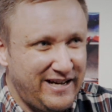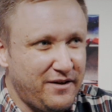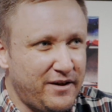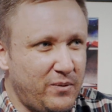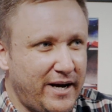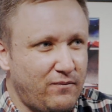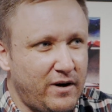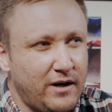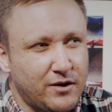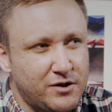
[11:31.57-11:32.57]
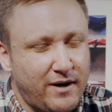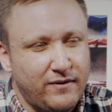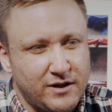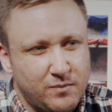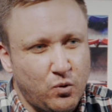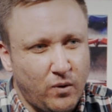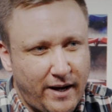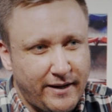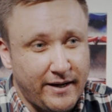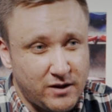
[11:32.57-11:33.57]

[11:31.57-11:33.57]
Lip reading: I think we had really good travelling support that day